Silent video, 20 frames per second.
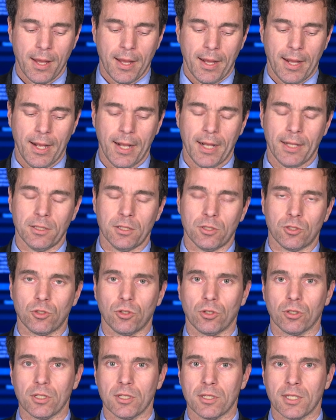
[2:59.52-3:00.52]
And the
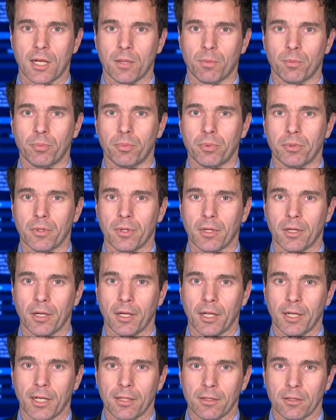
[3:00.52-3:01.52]
stock is up
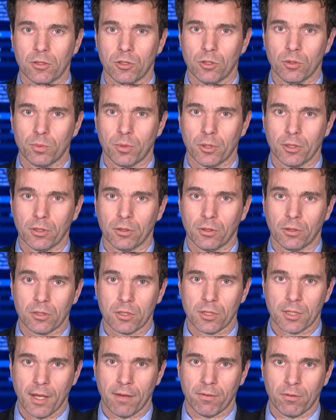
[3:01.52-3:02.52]
another
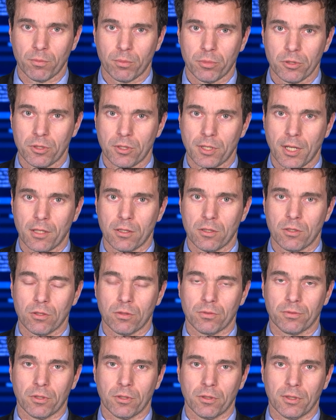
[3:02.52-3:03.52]
2.7%
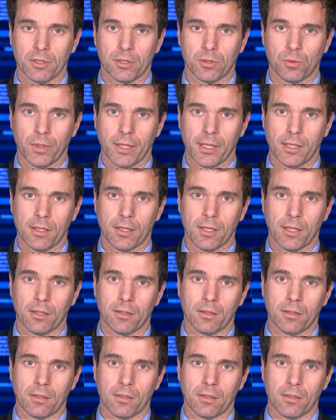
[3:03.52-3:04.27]
so far this week. It